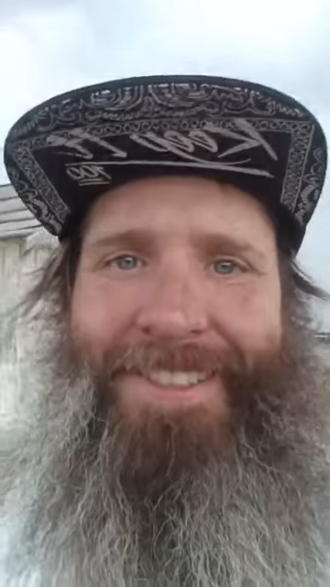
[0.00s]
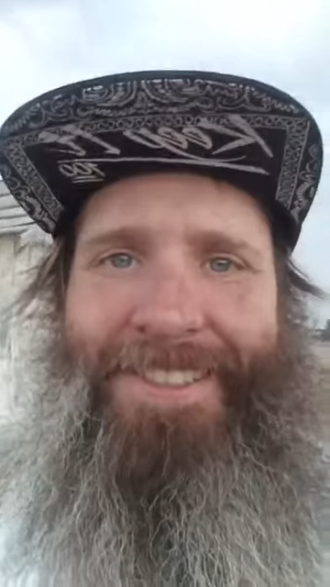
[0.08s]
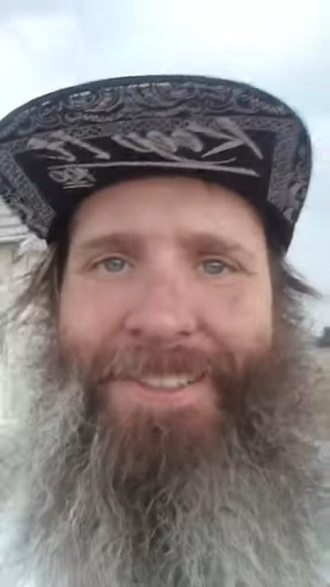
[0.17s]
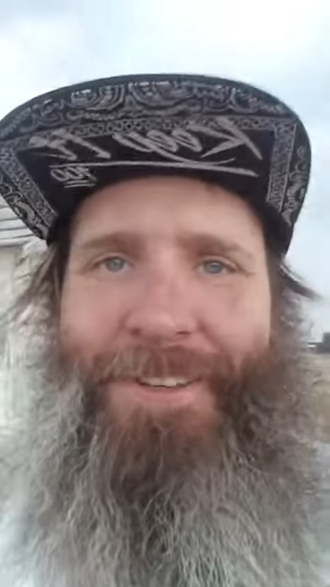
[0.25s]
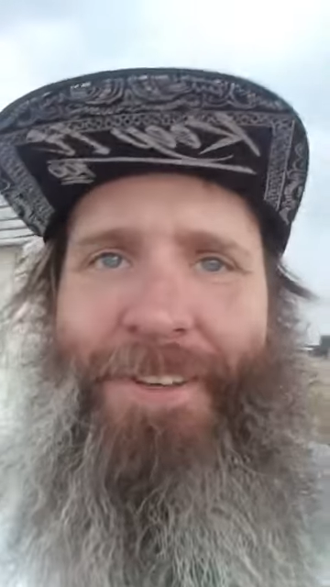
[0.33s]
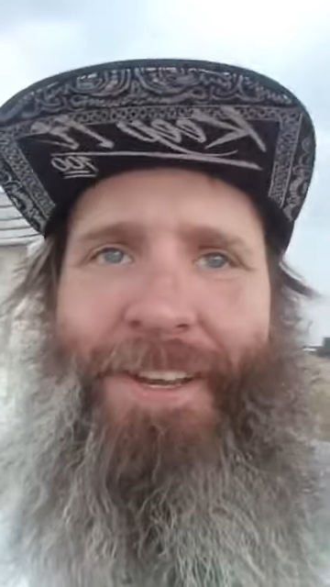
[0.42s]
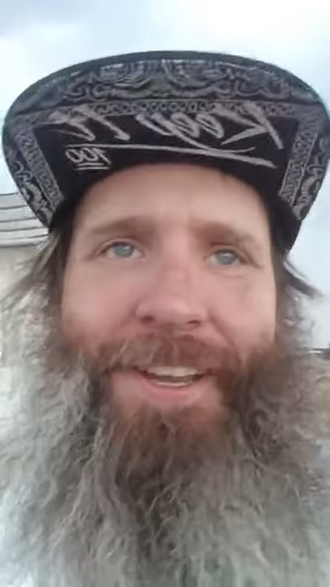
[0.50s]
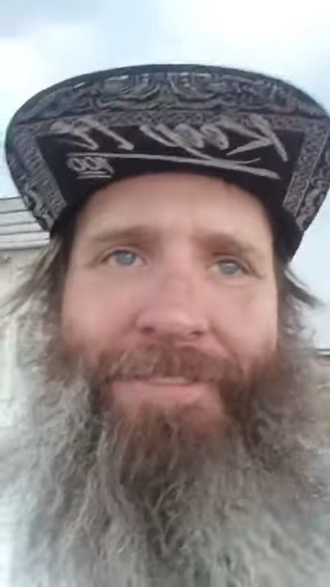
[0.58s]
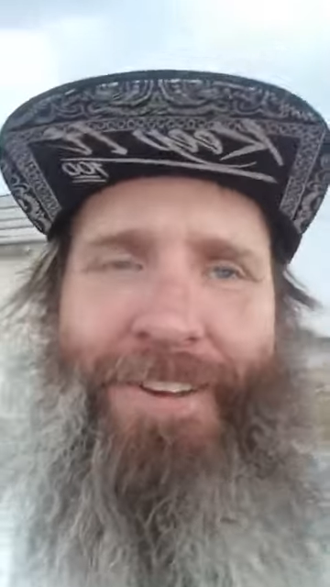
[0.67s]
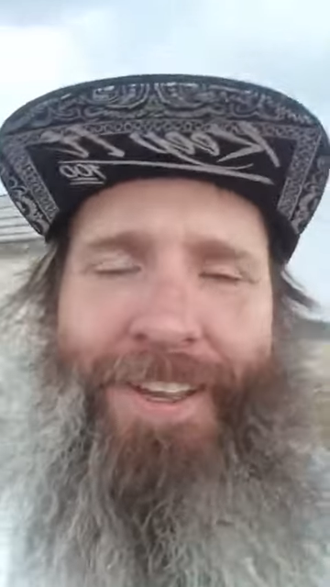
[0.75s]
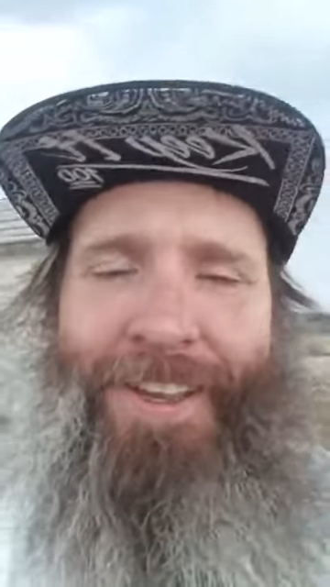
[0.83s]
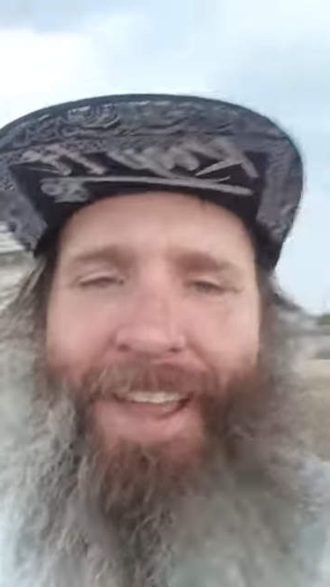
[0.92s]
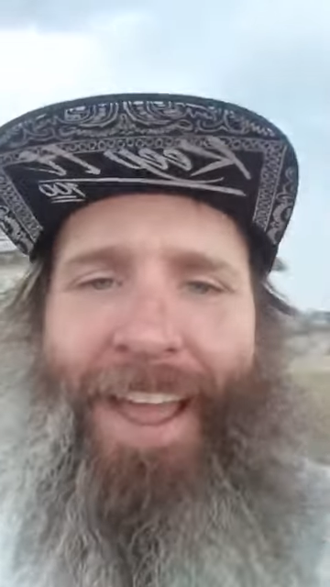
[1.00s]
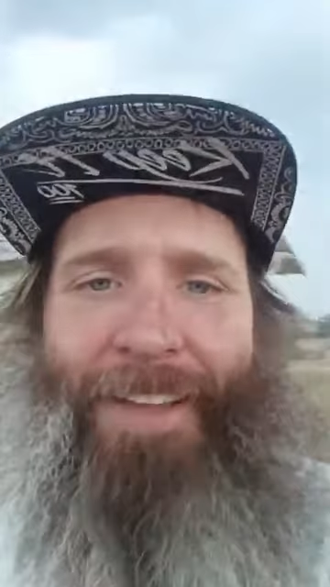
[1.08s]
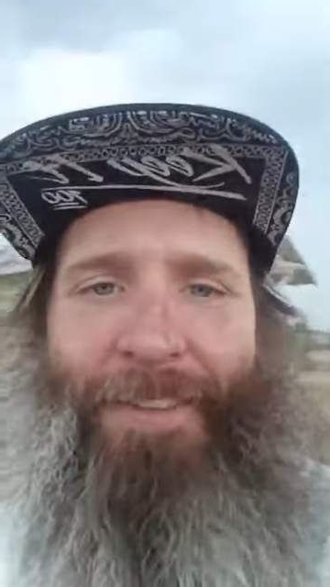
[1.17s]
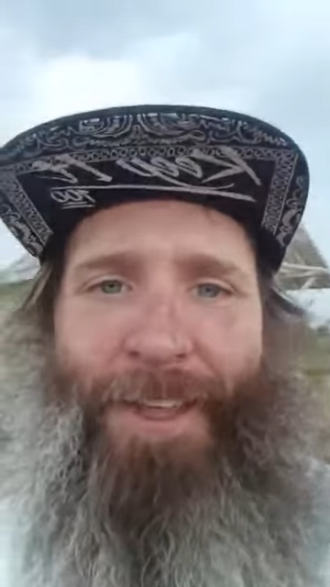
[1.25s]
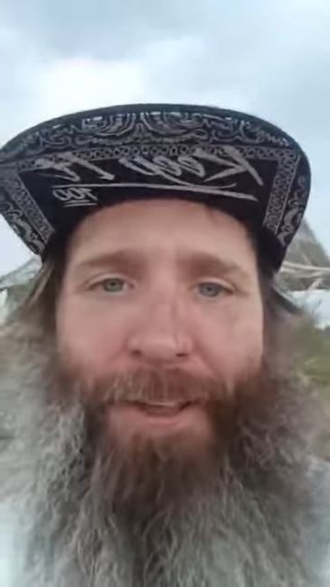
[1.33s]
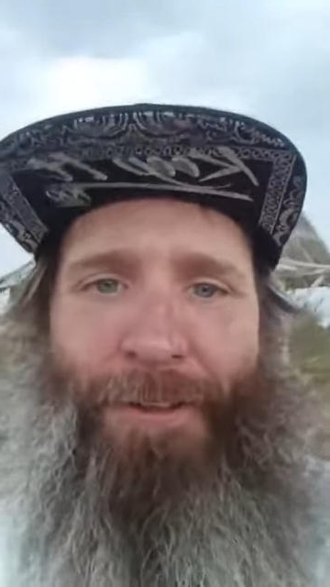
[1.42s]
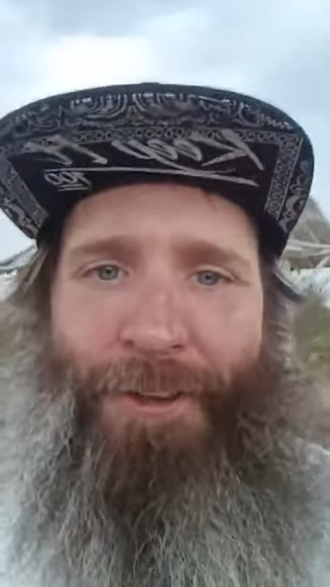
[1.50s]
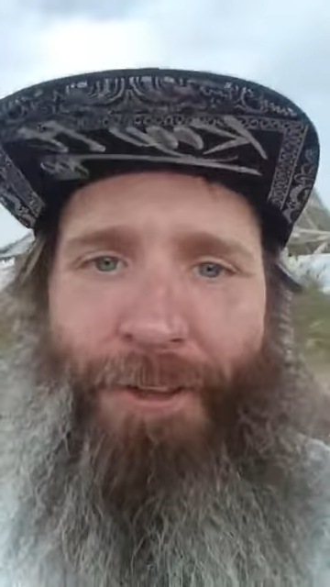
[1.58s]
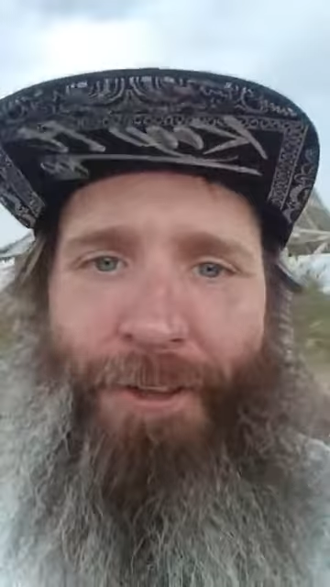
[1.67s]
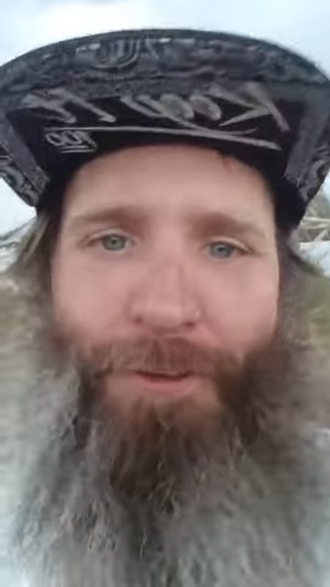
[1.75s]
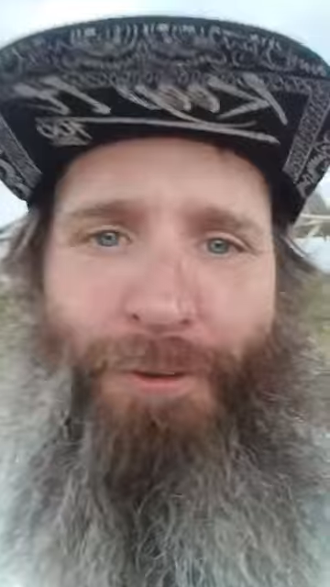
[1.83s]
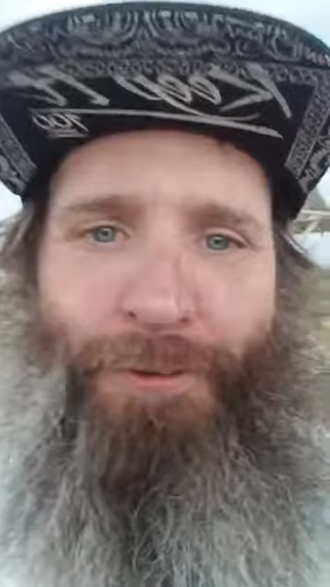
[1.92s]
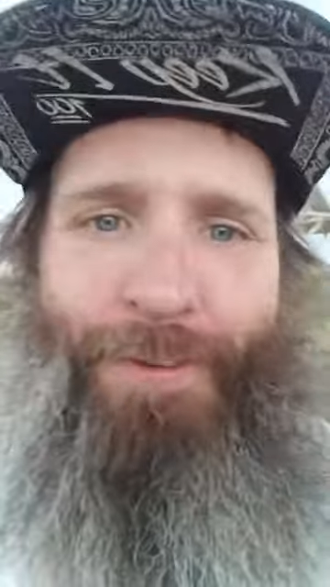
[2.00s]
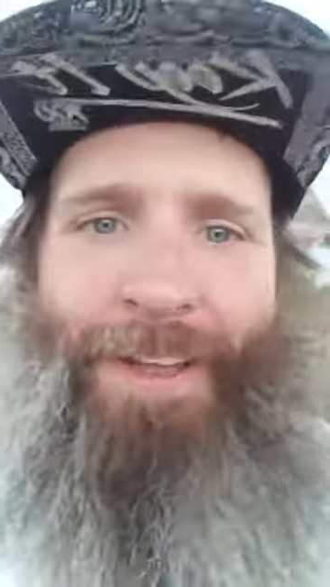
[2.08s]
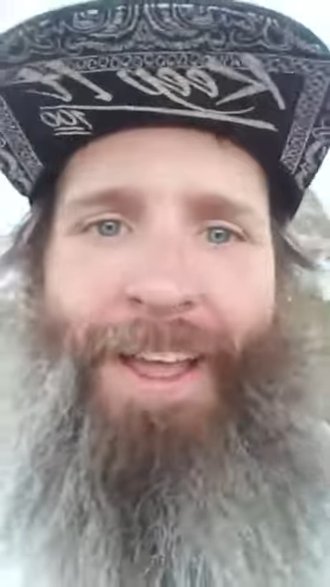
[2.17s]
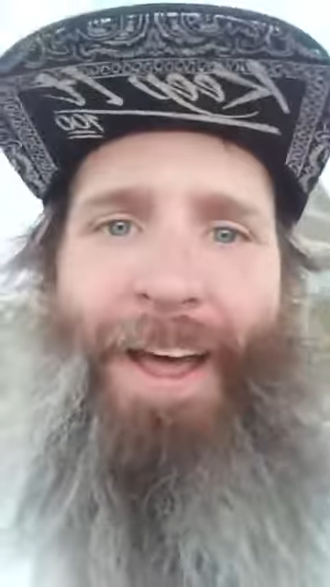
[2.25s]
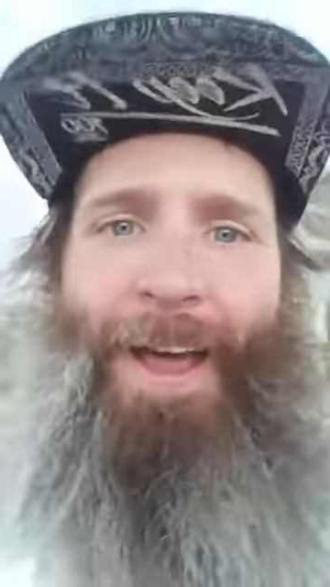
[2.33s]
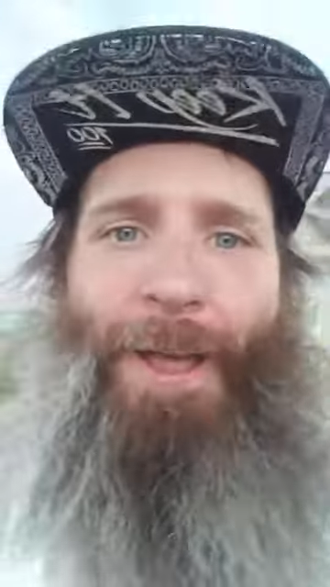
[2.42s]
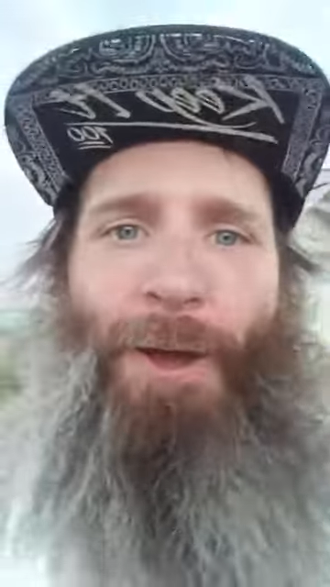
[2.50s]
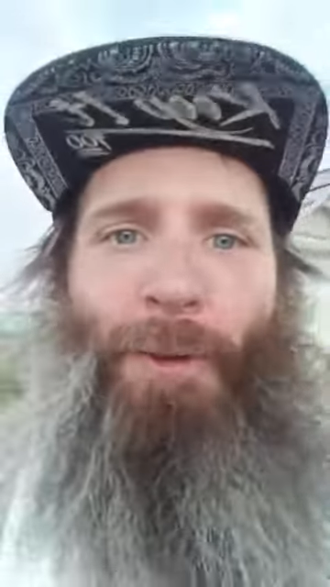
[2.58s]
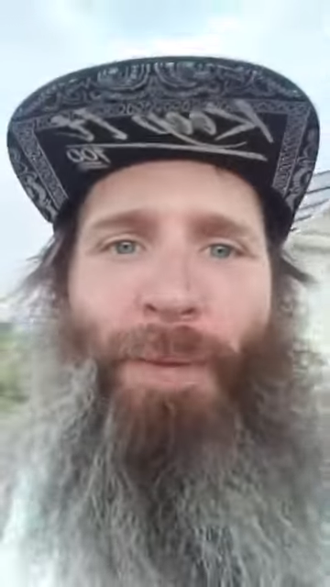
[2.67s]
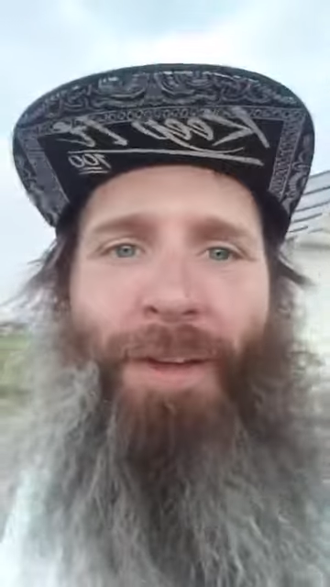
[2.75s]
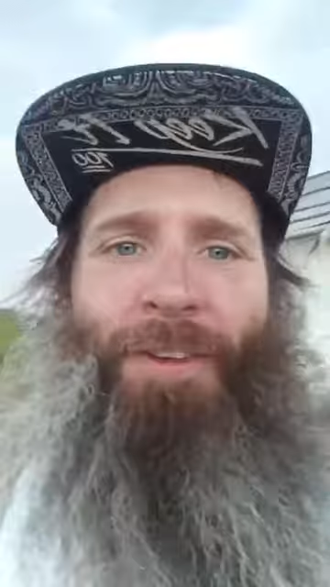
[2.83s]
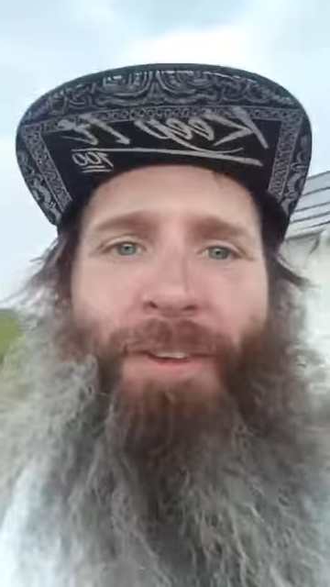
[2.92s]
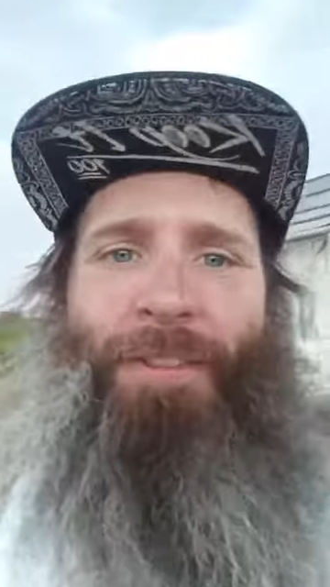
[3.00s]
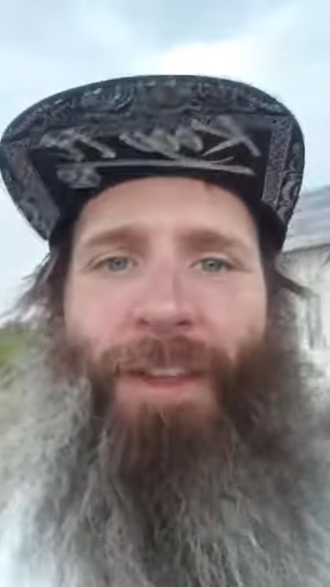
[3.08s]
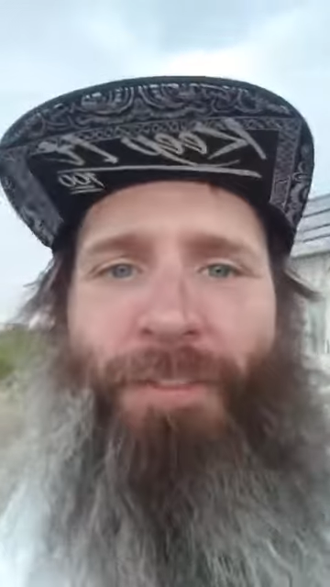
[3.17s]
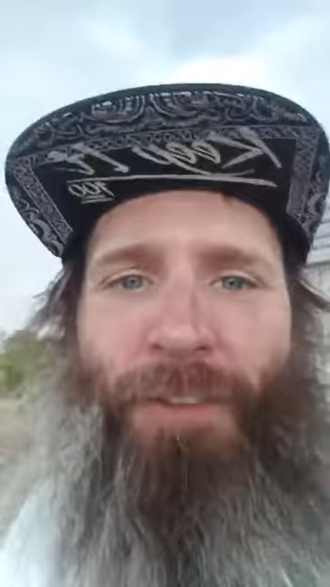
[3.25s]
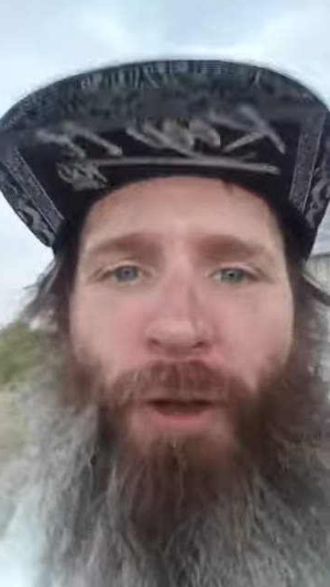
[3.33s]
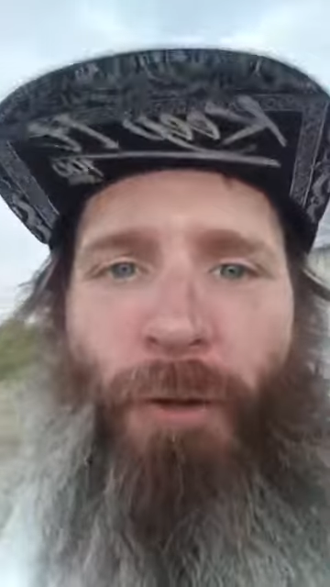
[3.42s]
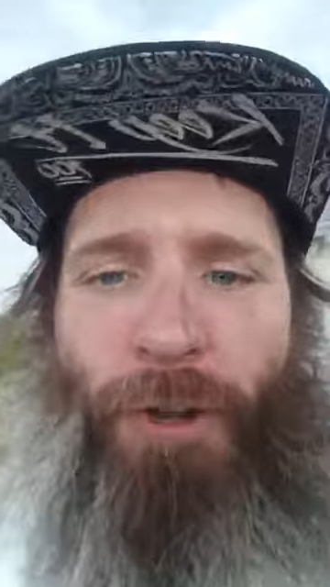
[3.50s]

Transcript: Good evening. How the hell are you? I hope everything's going